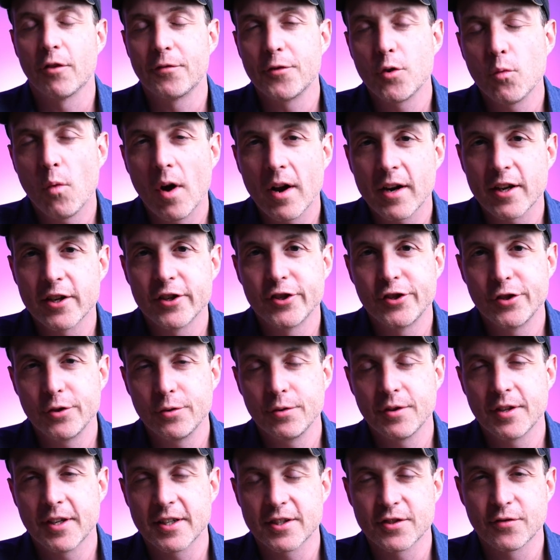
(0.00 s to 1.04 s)
if you want to
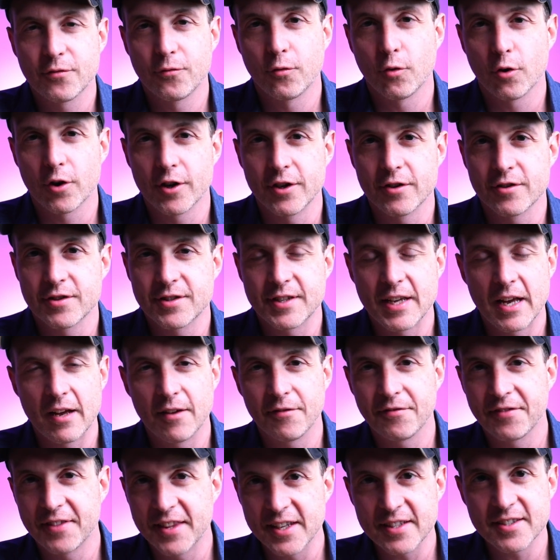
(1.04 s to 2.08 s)
do this for
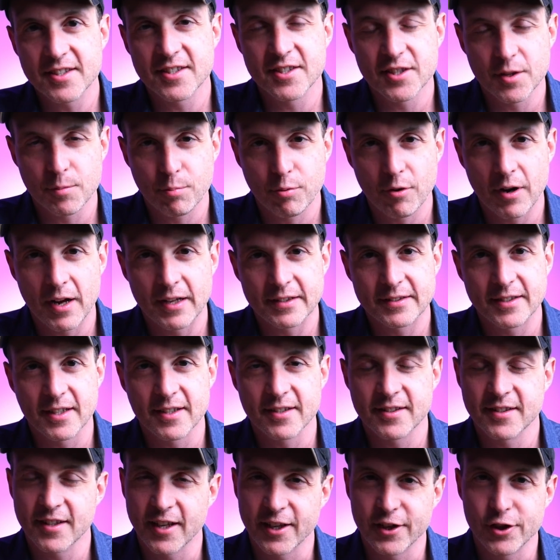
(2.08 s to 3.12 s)
yourself, this is the
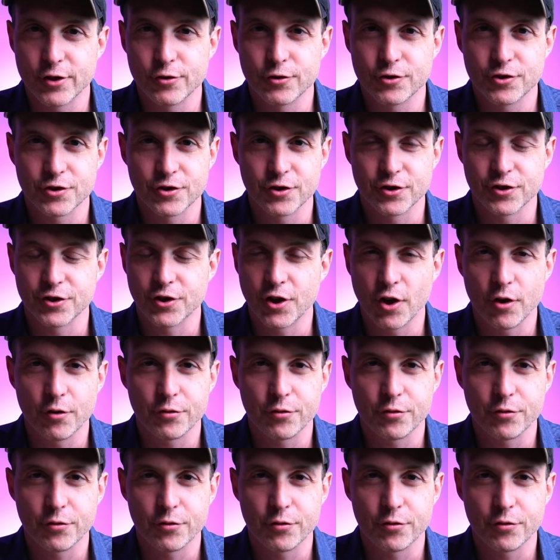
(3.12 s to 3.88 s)
process that you should go